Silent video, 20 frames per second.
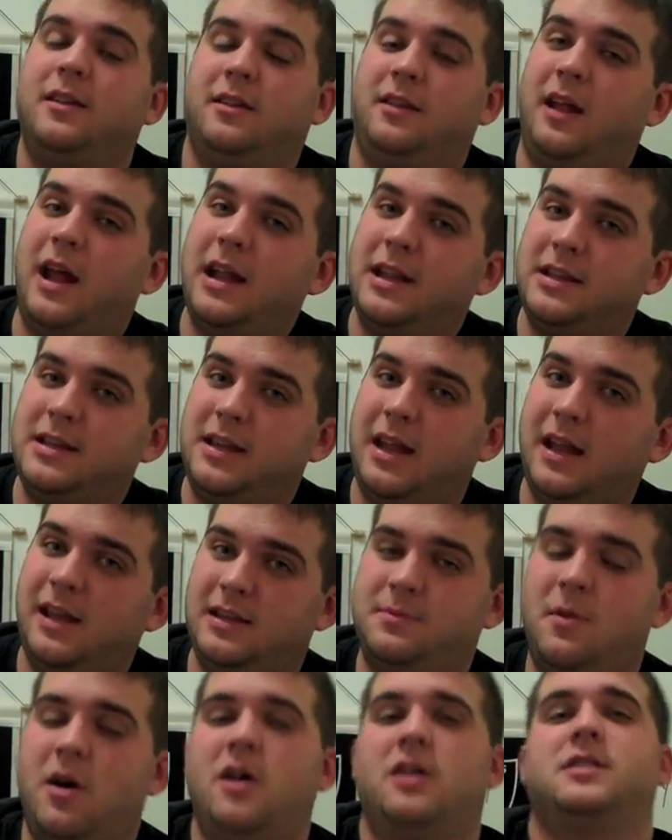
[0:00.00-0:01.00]
Kind of
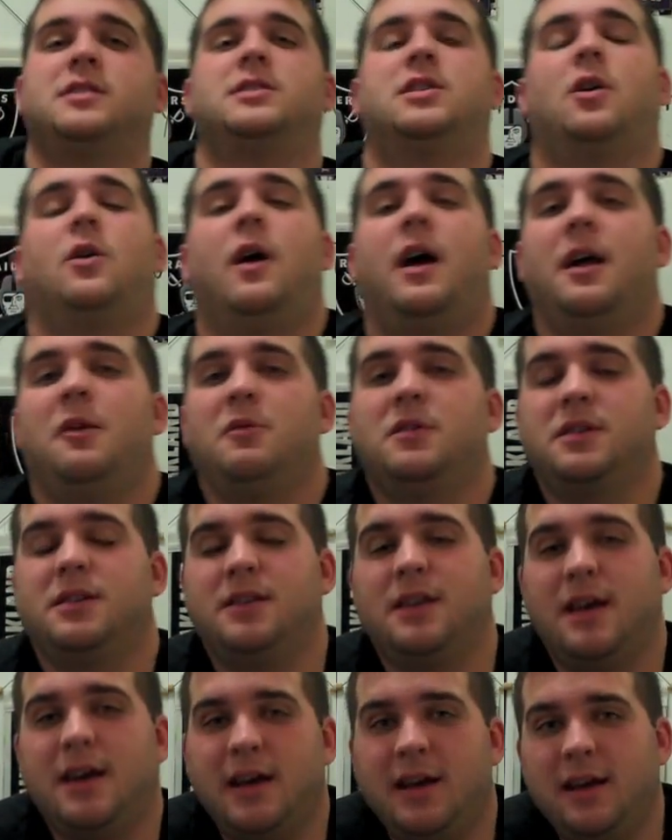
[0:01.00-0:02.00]
small. So it
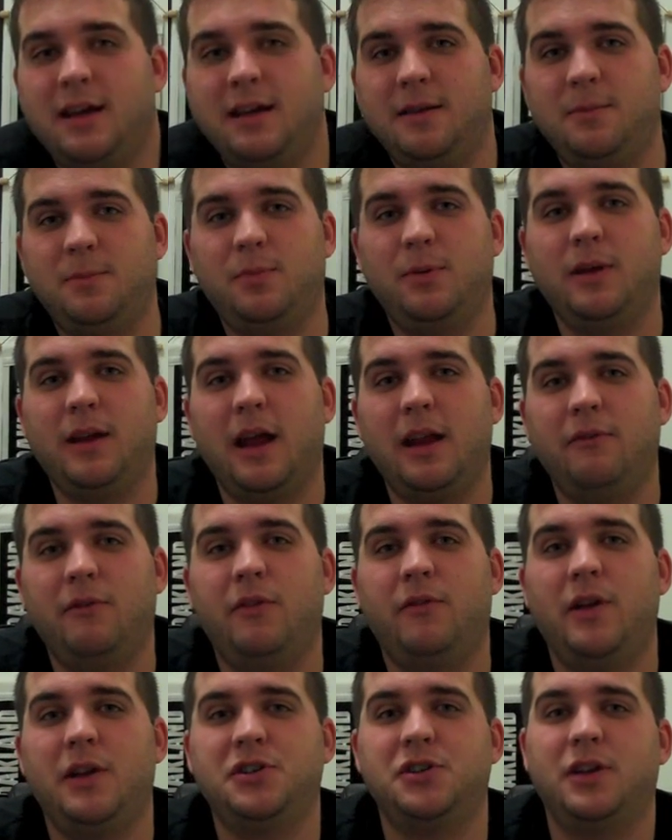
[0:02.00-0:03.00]
was kind of
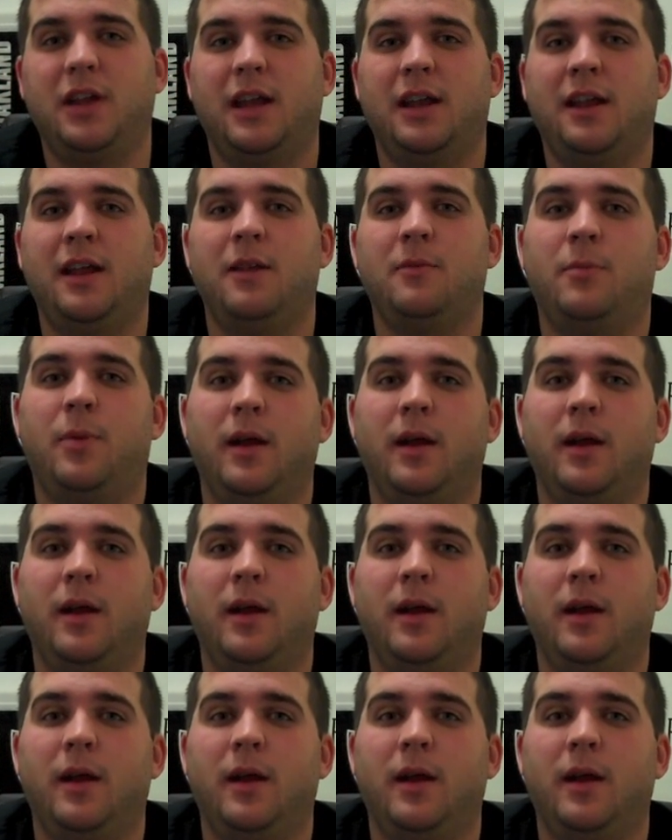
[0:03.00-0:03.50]
an adventure getting in.